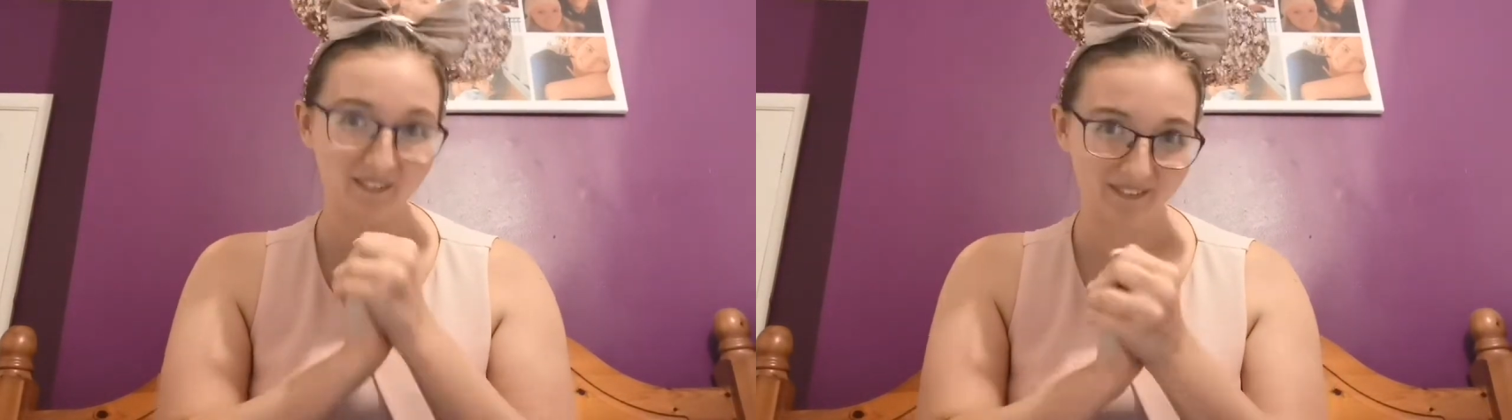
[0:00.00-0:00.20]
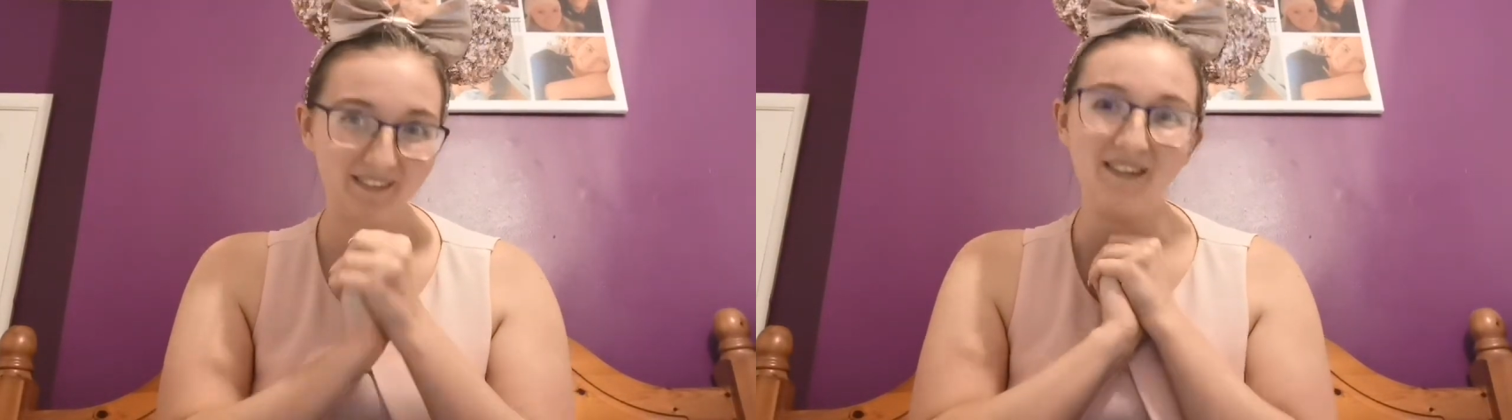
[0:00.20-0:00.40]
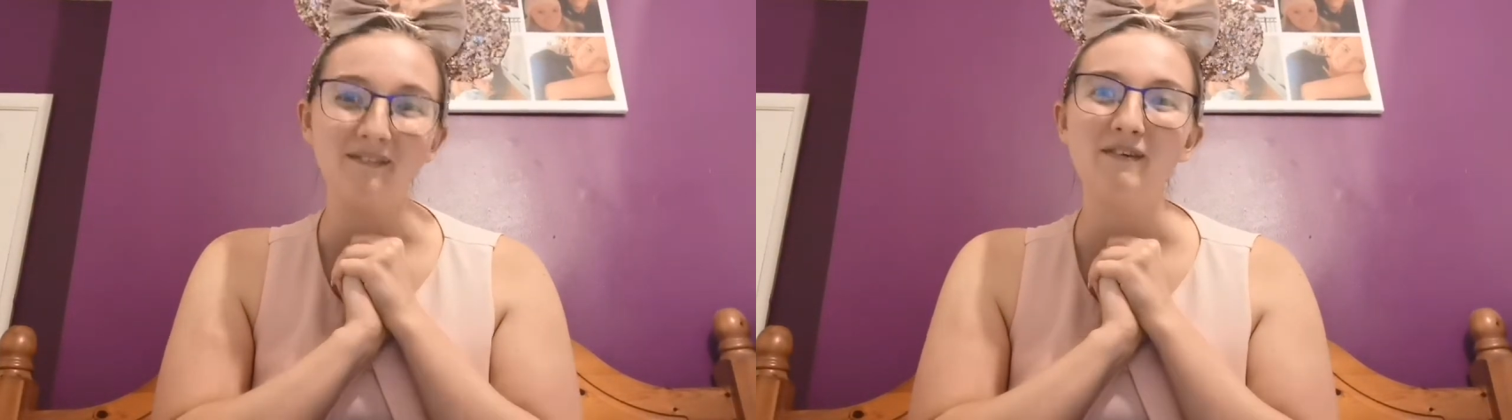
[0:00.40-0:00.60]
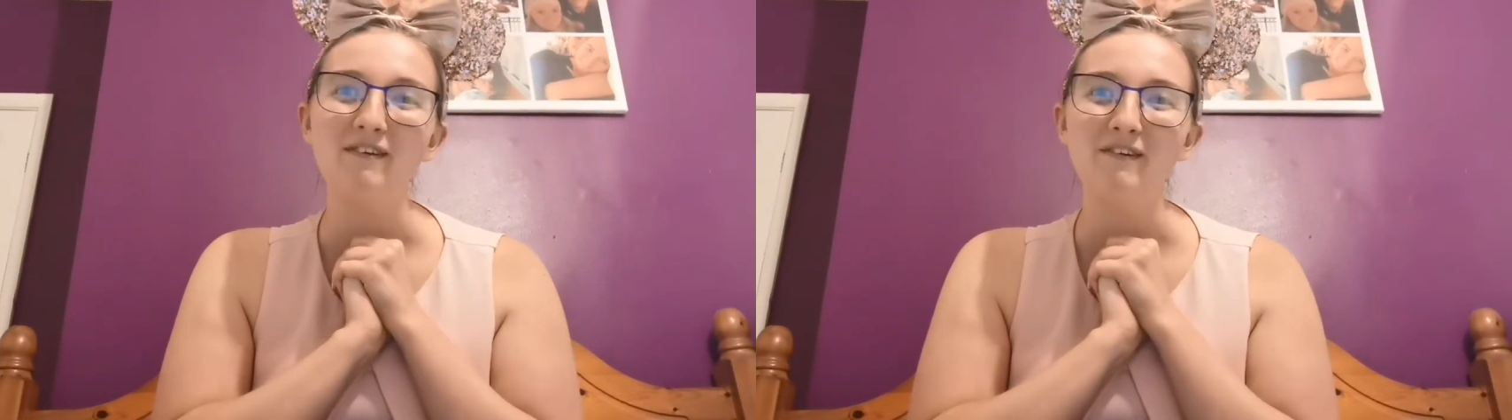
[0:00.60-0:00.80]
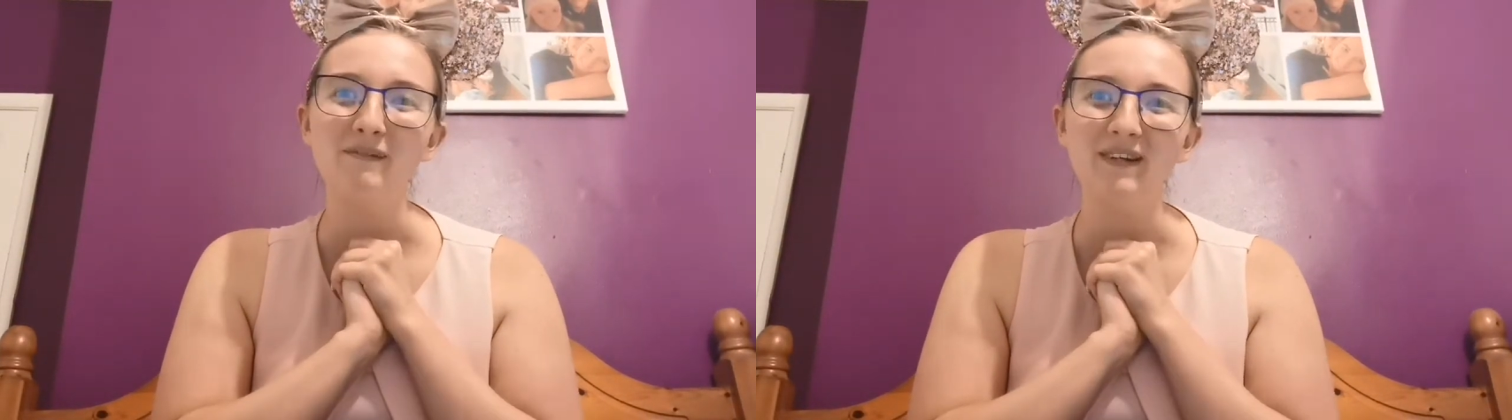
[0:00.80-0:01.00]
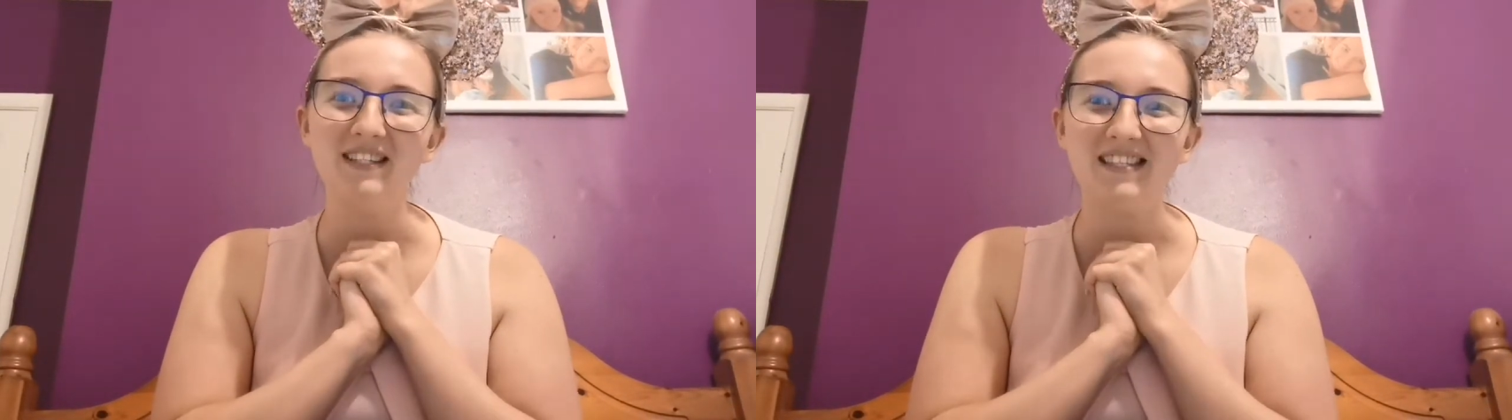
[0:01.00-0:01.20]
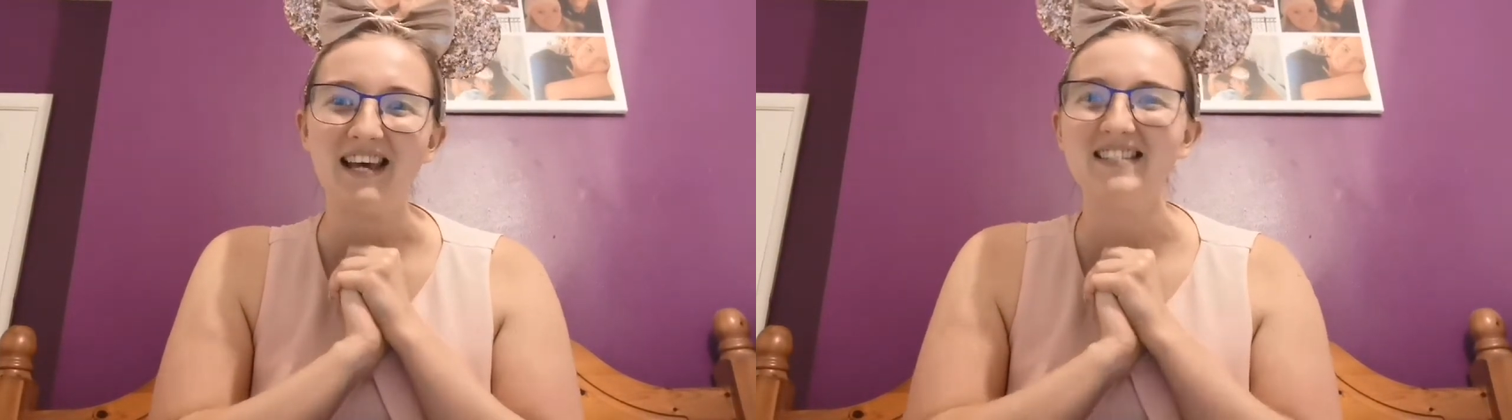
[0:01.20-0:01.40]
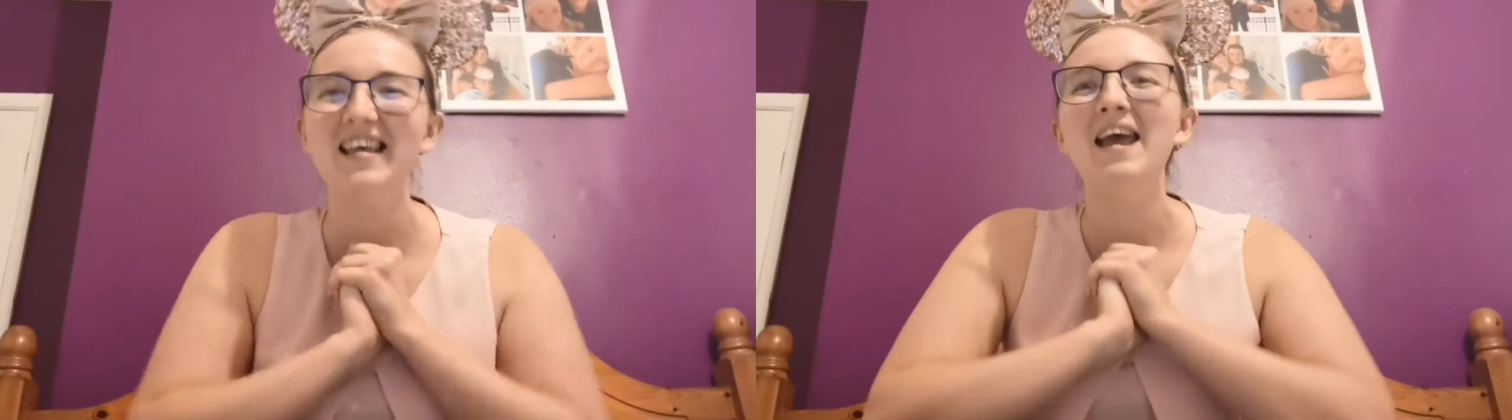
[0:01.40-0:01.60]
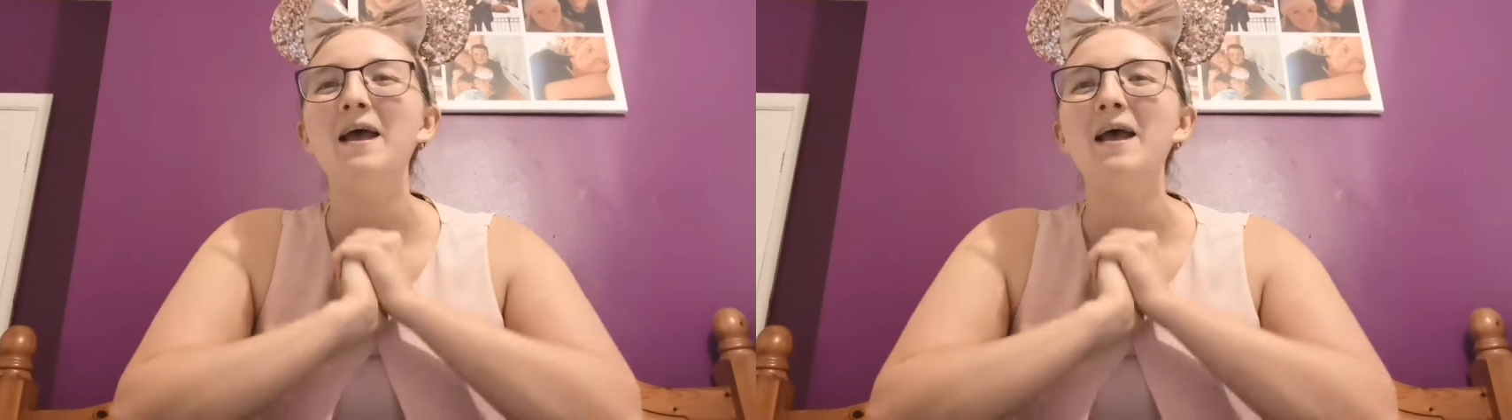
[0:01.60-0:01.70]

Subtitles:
Also not my favourite princess.